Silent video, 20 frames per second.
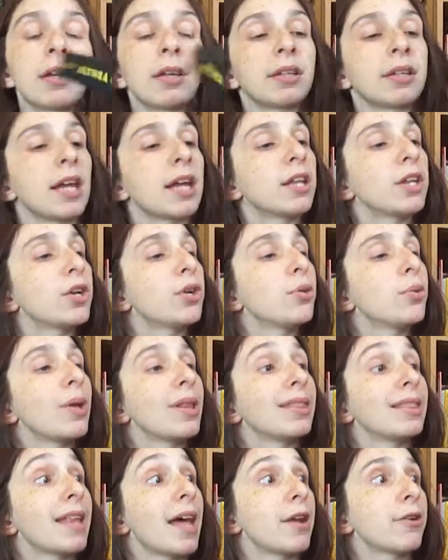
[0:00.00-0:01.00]
yellow
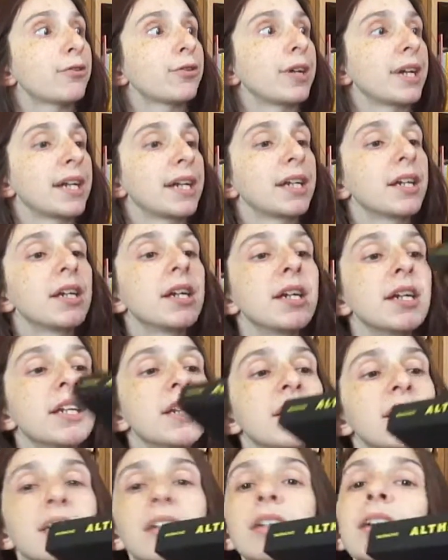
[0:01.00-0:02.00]
lettering.
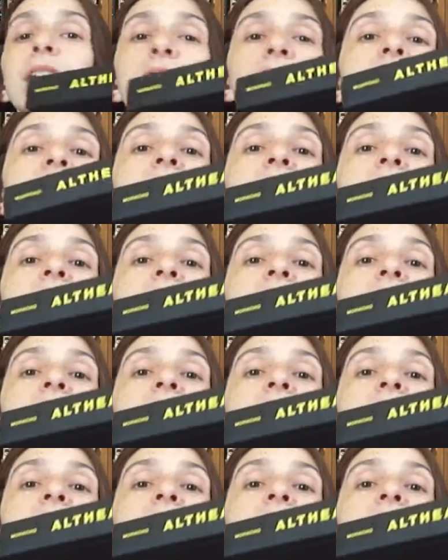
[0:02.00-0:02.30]
The